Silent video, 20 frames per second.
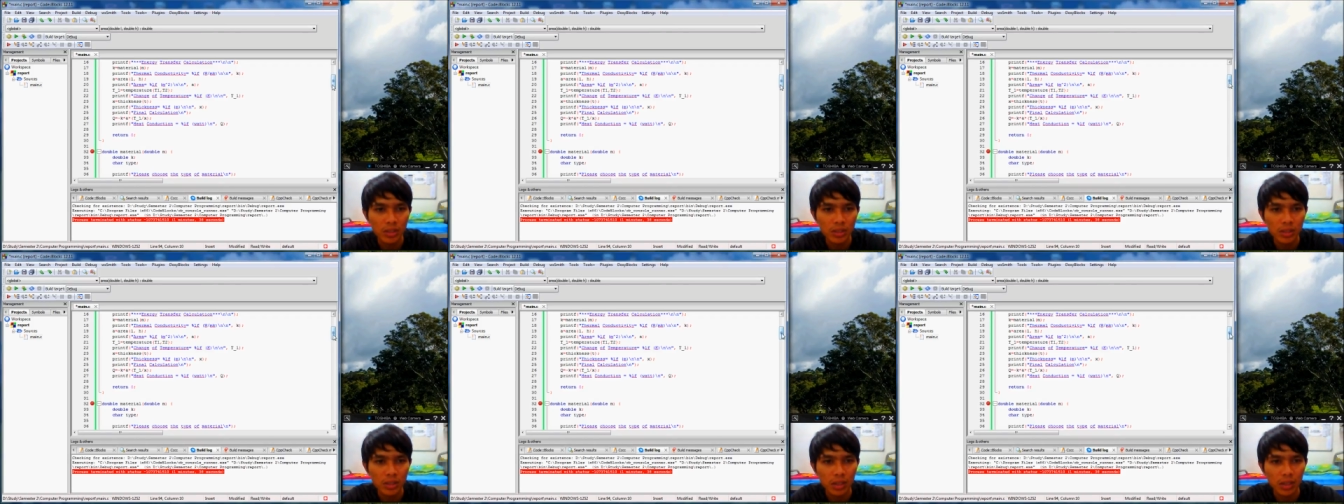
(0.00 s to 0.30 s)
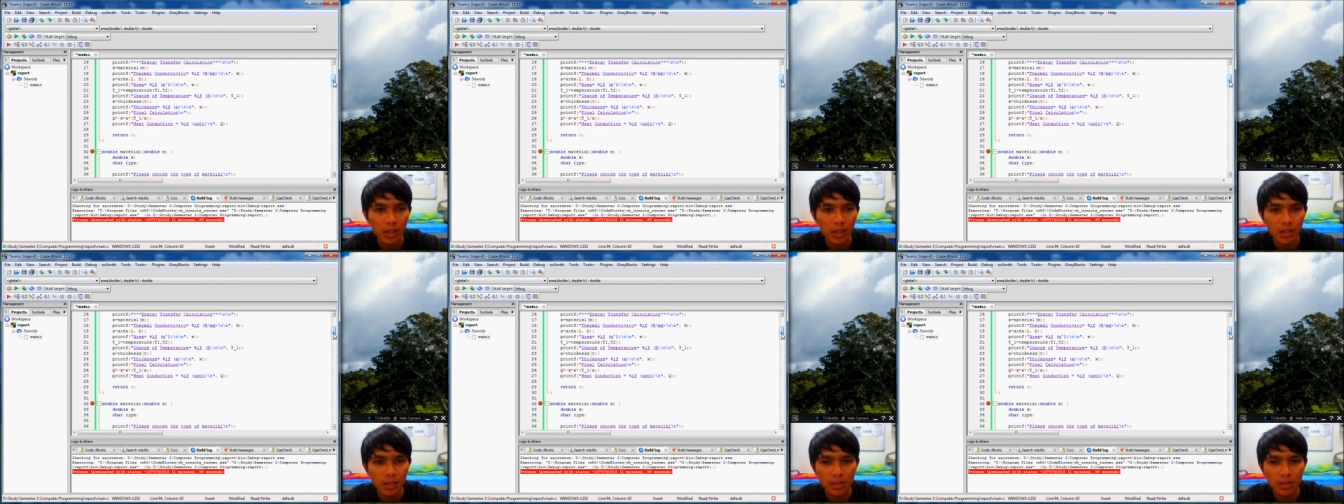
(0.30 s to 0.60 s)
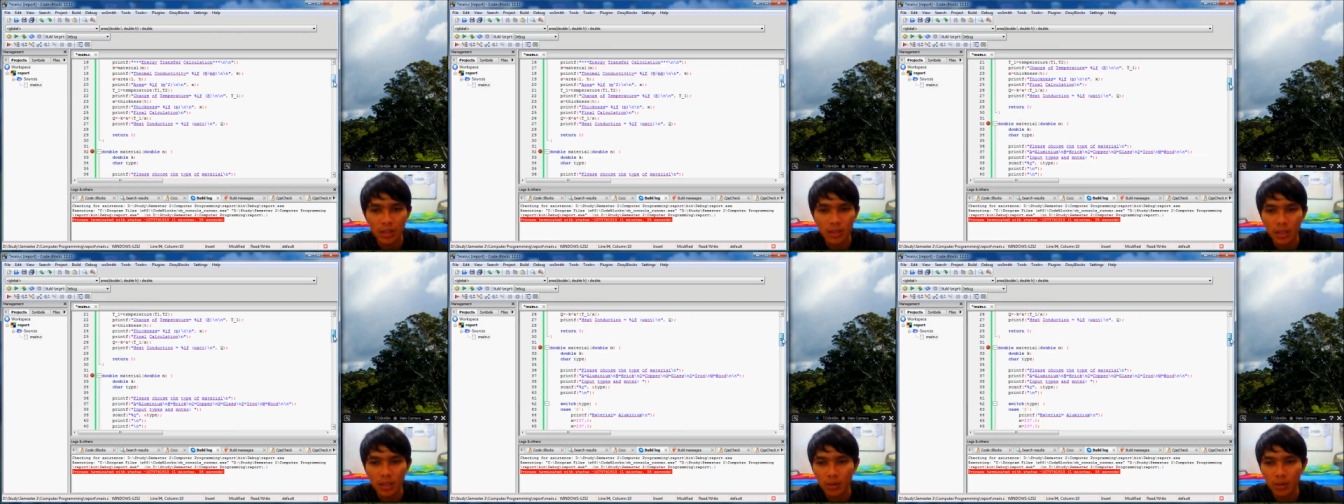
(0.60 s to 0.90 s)
Let's
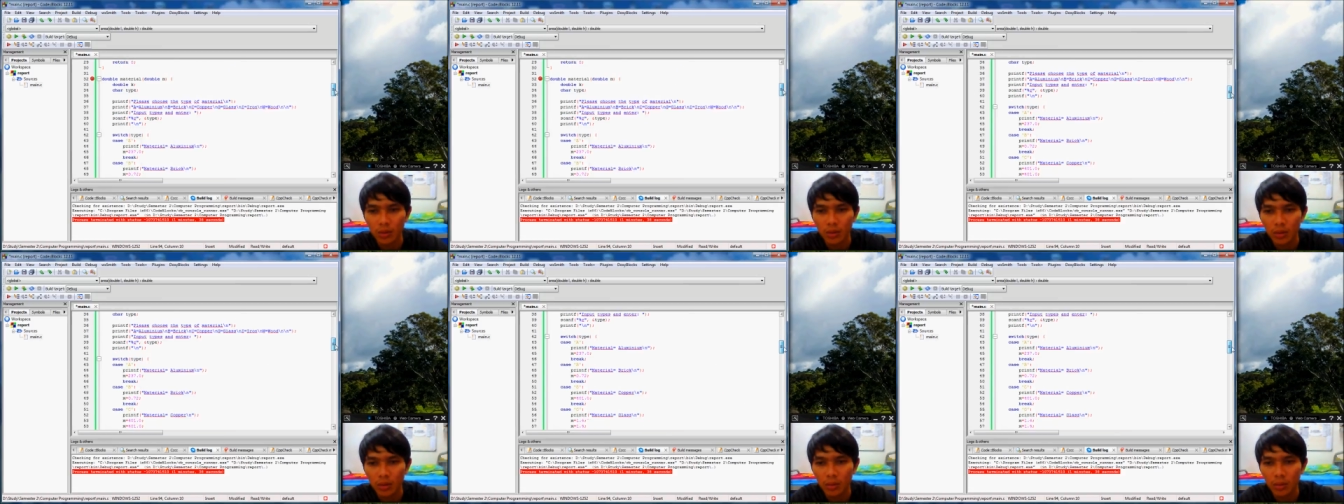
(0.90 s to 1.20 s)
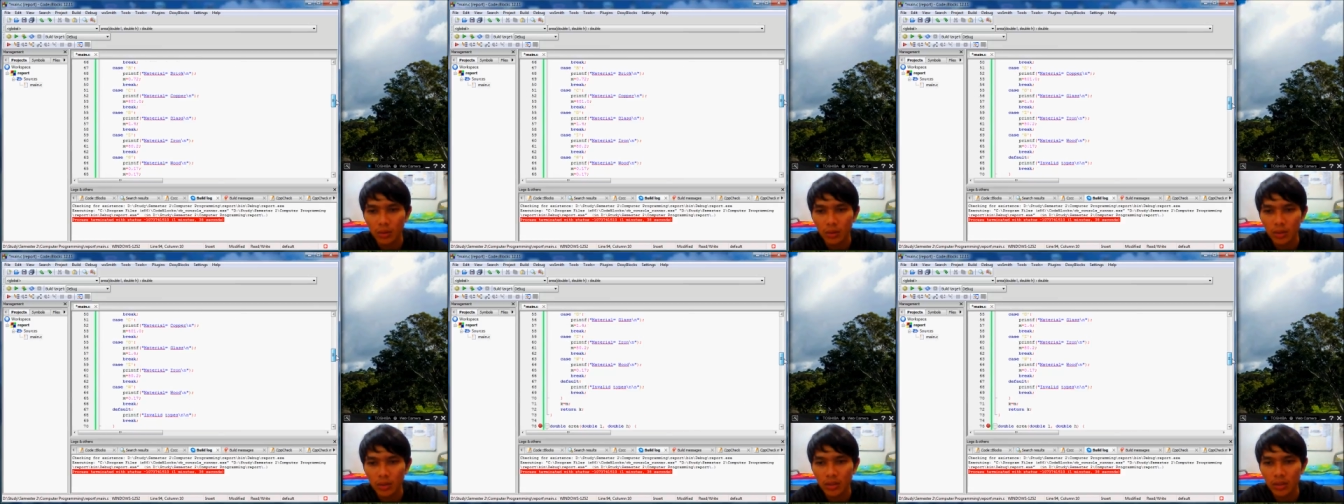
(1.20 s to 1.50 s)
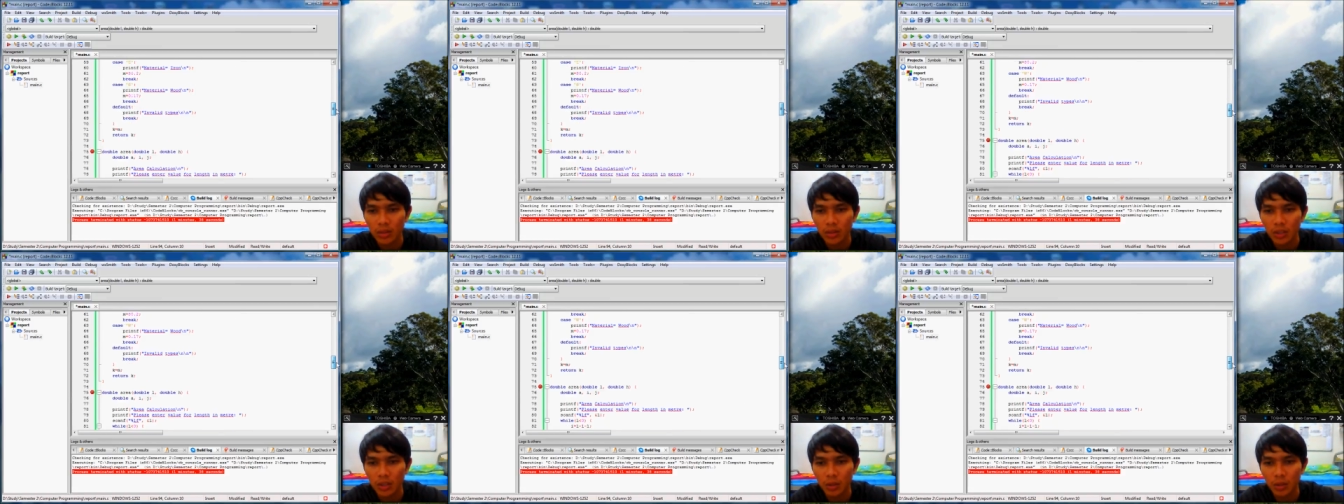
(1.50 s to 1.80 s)
see our function
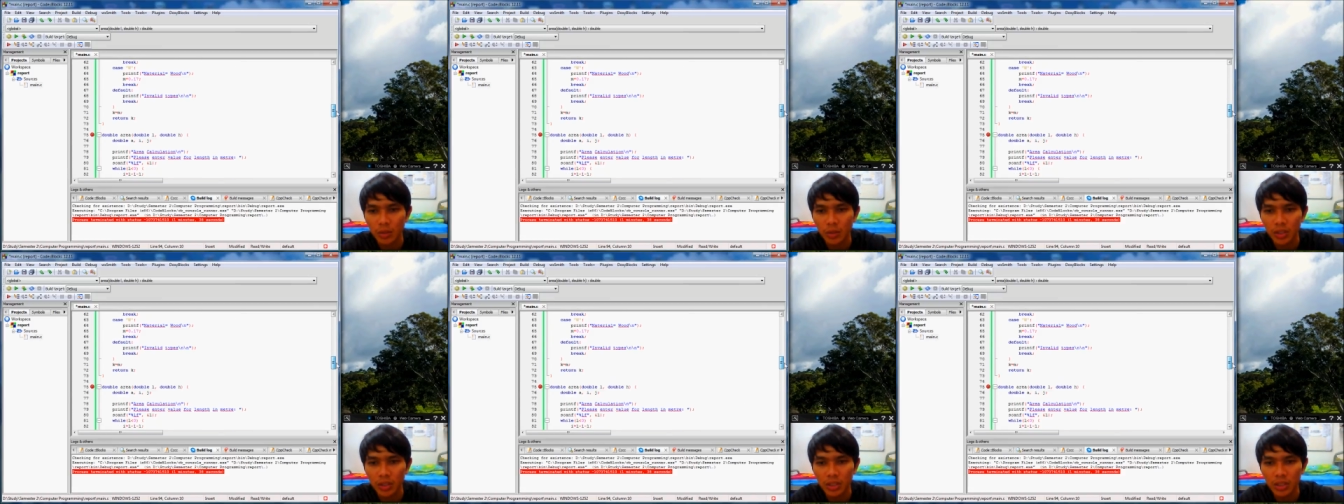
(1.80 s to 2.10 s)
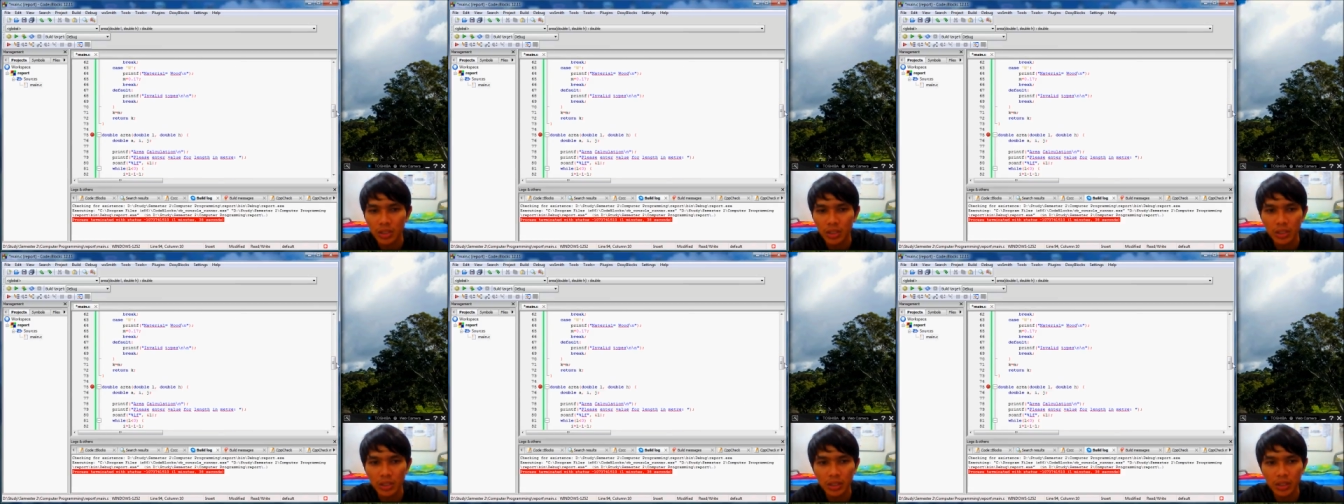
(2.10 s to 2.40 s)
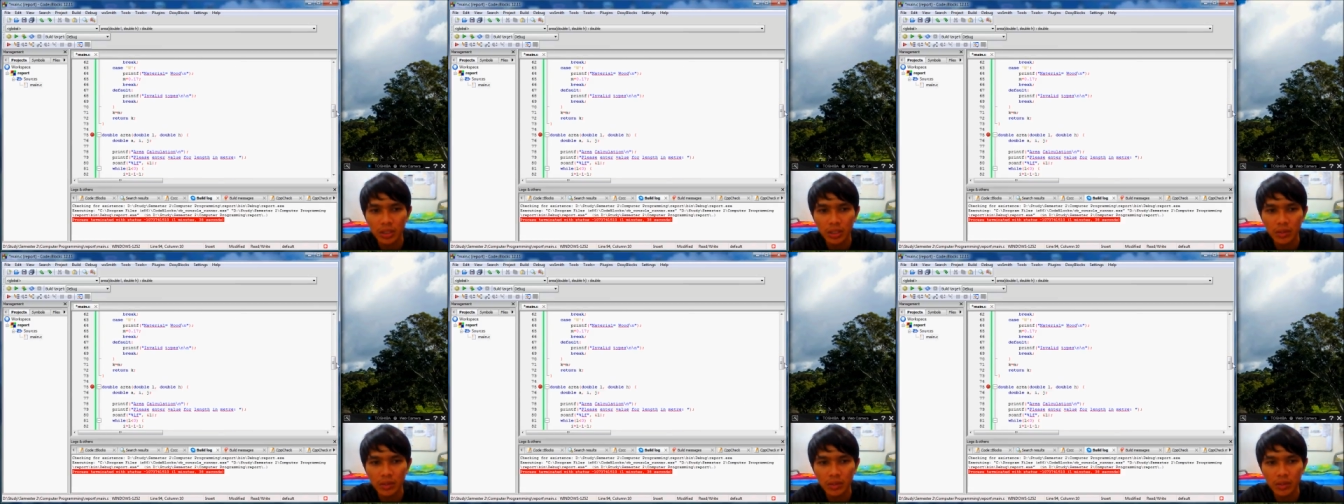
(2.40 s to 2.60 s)
temperature.